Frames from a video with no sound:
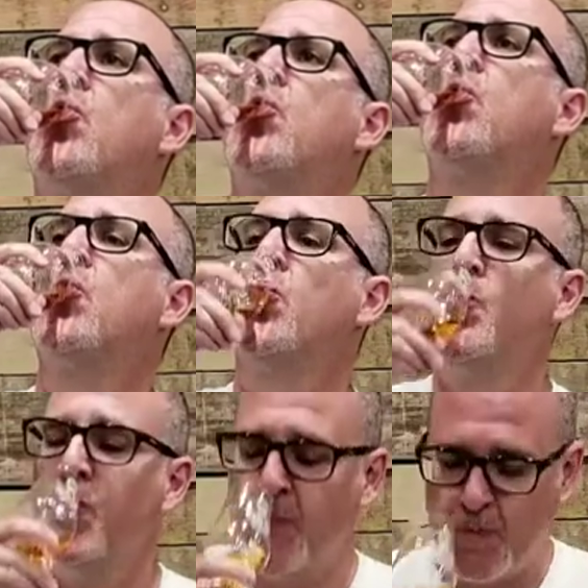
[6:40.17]

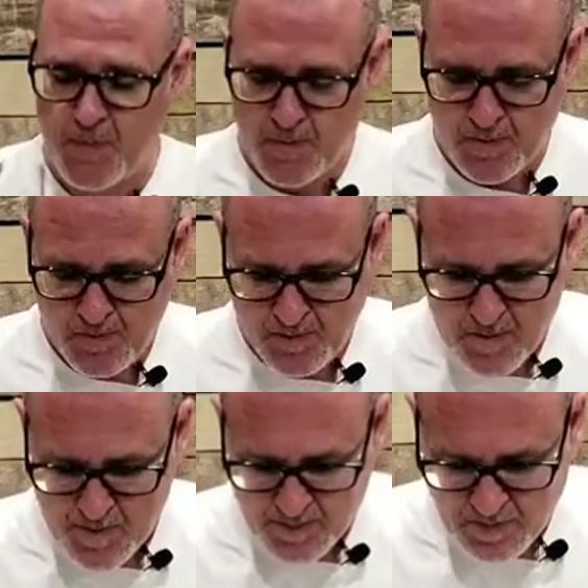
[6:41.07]

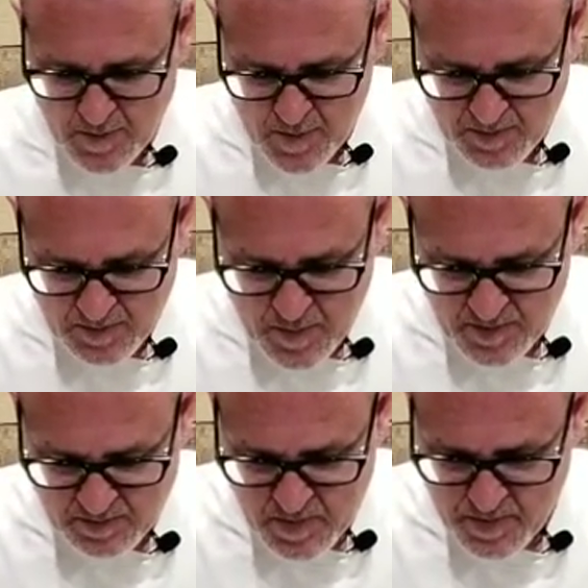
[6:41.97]

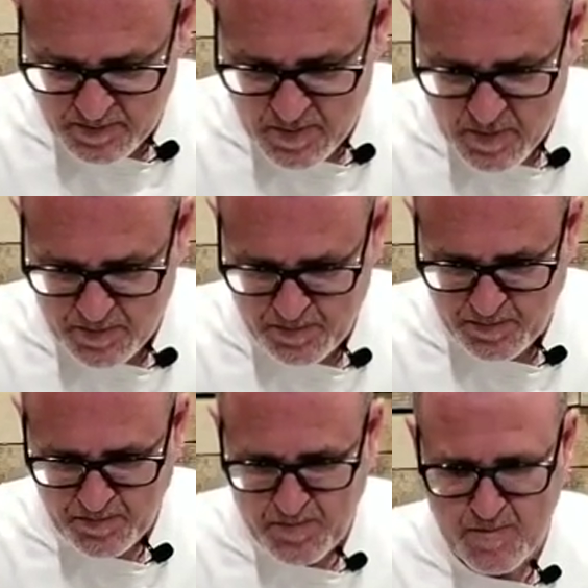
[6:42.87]

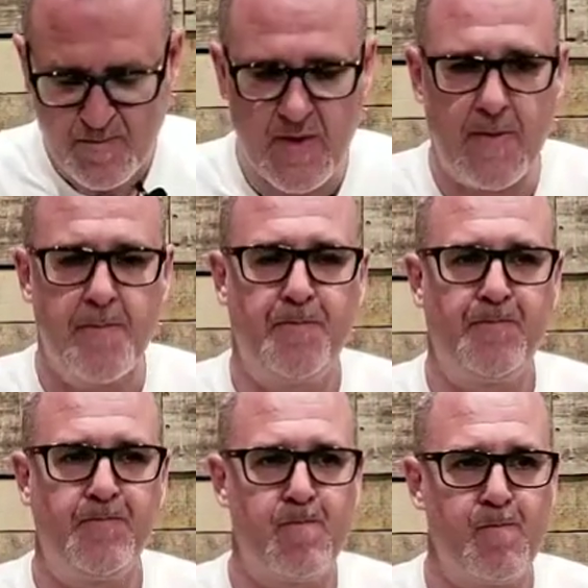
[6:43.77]

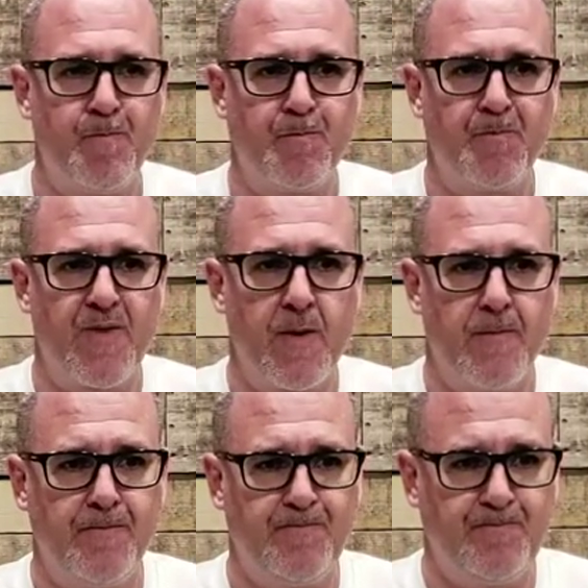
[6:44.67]

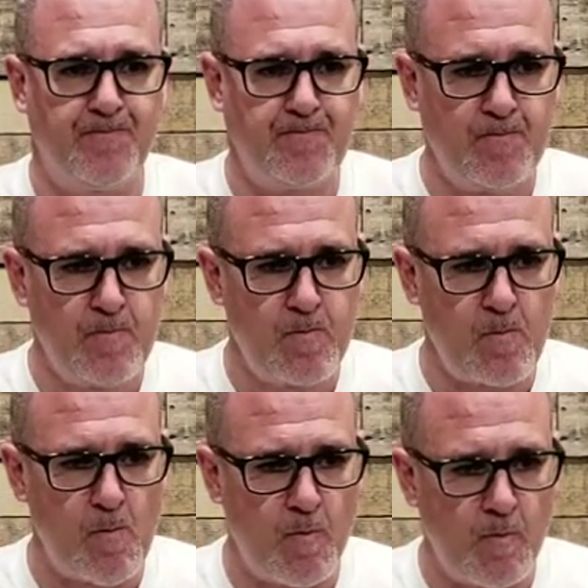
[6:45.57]
Nothing is said.